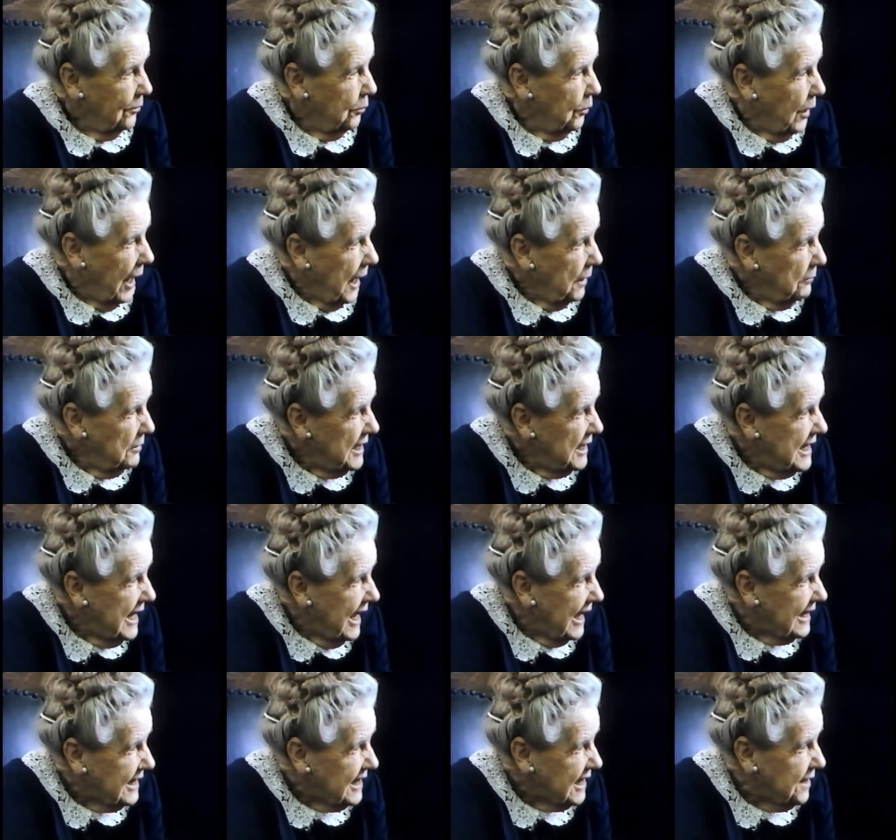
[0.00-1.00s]
Why would he
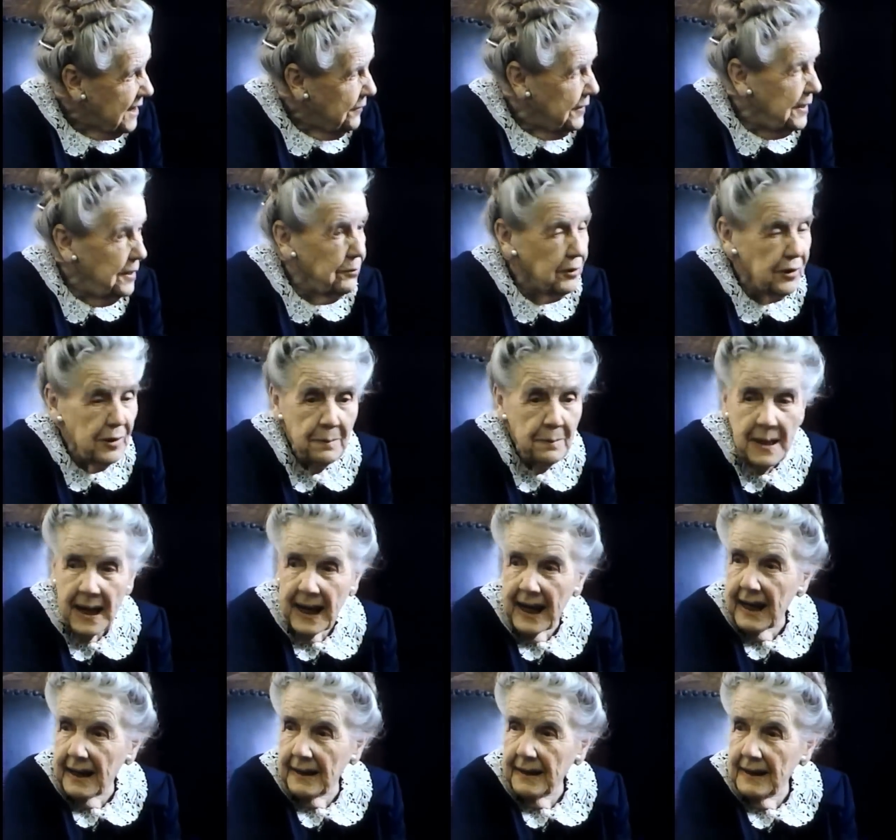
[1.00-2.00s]
ask if he were a
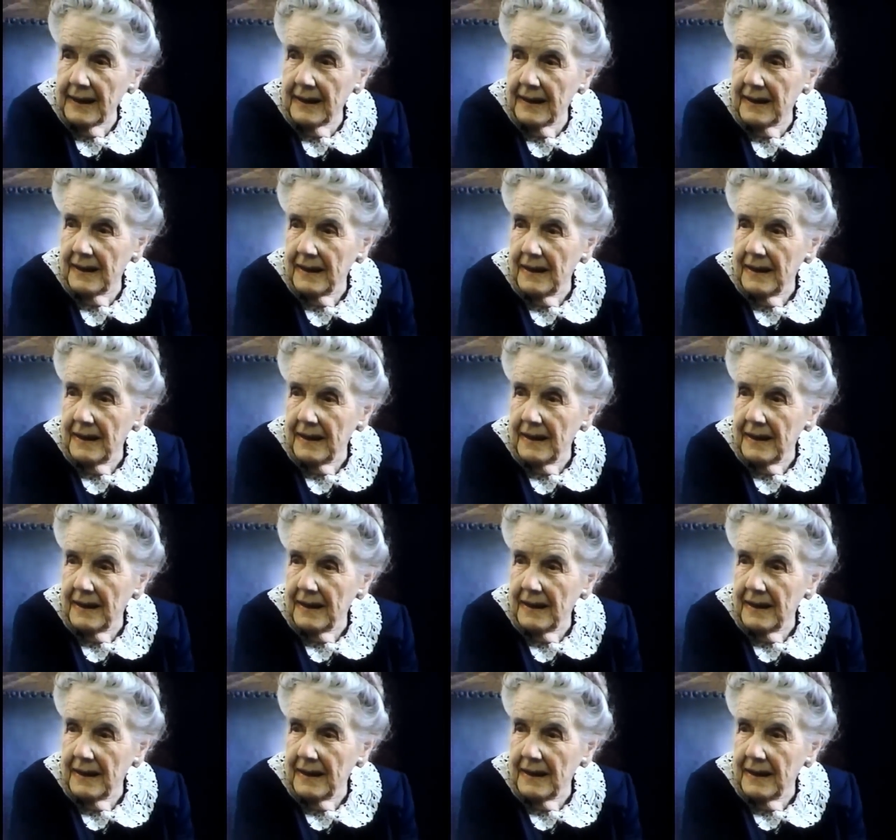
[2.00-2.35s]
man?